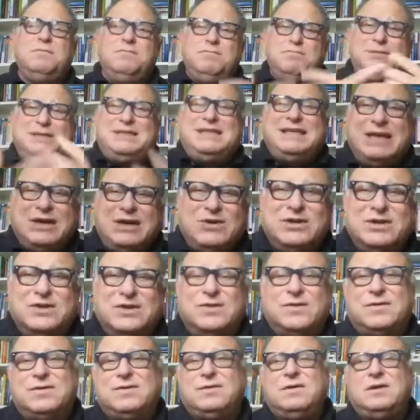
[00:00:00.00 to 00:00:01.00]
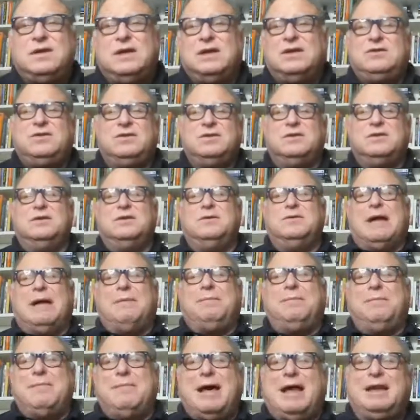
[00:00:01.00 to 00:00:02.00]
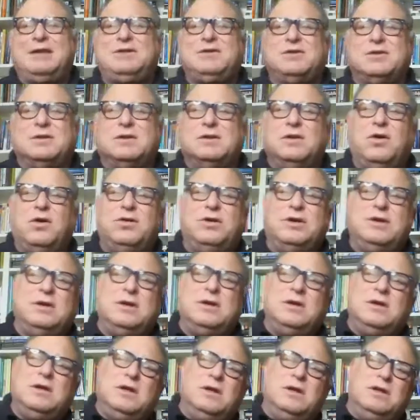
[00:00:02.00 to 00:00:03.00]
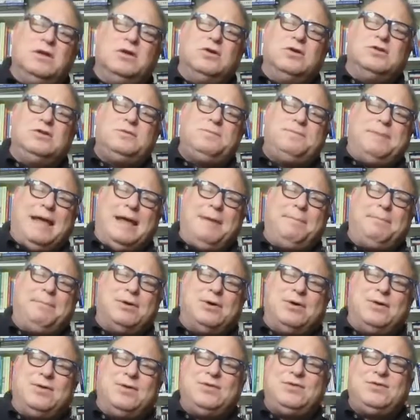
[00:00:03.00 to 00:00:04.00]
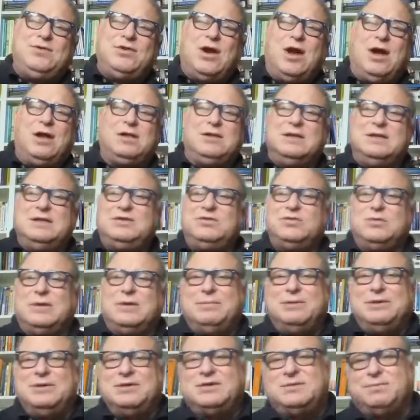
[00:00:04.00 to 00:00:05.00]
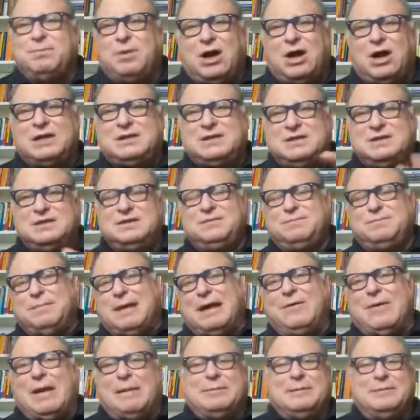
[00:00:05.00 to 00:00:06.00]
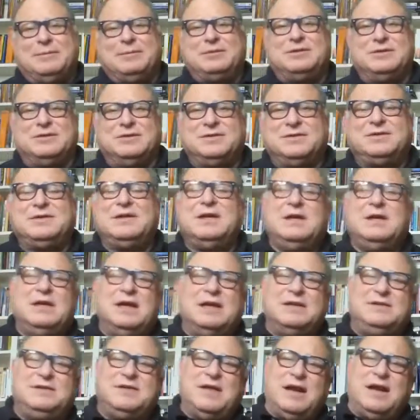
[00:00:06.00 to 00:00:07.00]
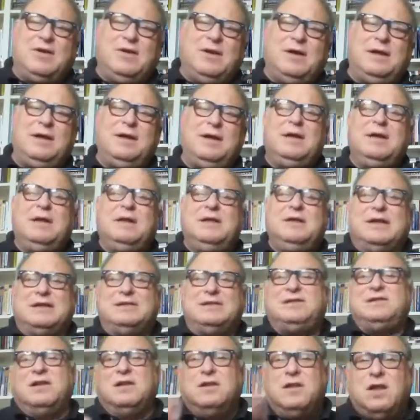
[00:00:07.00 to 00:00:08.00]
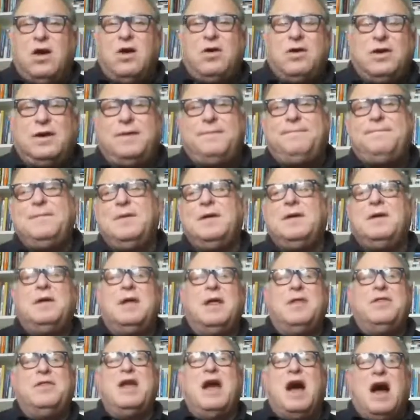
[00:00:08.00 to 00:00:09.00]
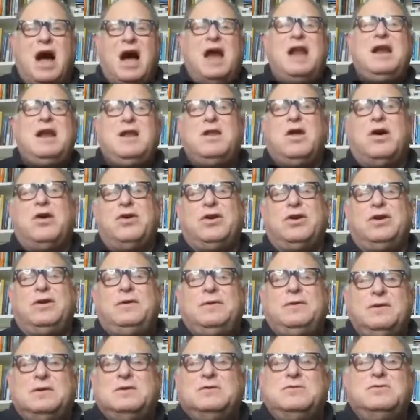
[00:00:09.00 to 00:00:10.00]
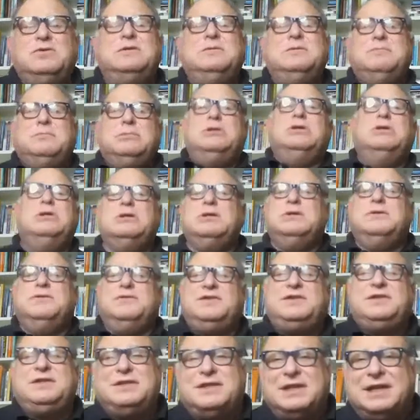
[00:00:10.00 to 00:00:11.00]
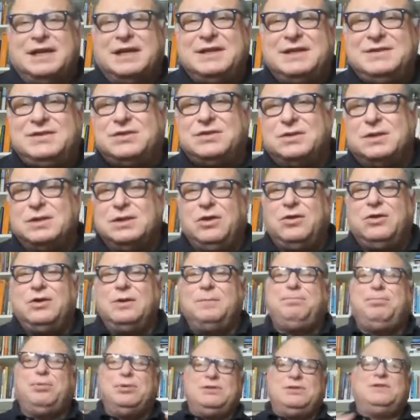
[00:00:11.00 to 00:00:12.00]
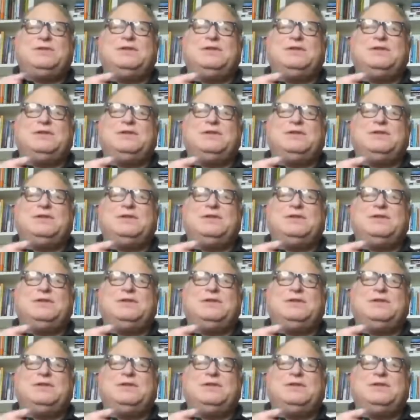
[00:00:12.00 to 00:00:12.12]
materials into the Wrap-O-Matic. So the loader loads papers, chocolates, ribbons, boxes, wrapping materials, etc. That's the loader. The unloader removes things. So the loader puts